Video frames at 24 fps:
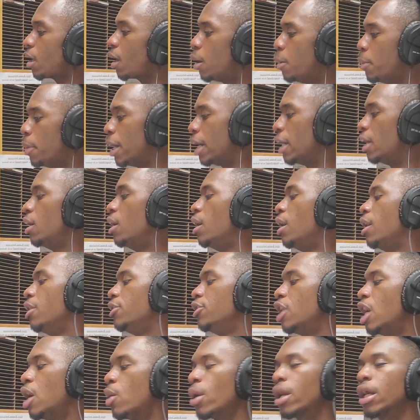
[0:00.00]
But
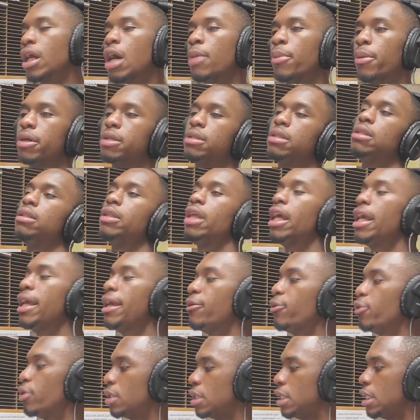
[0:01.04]
the workout person,
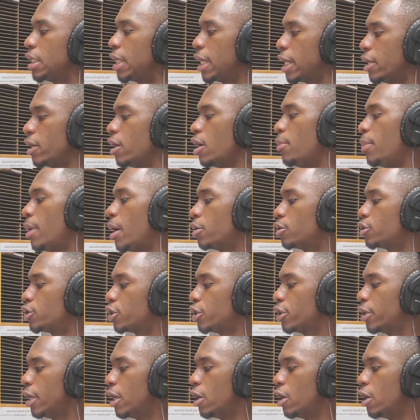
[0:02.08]
they really care about your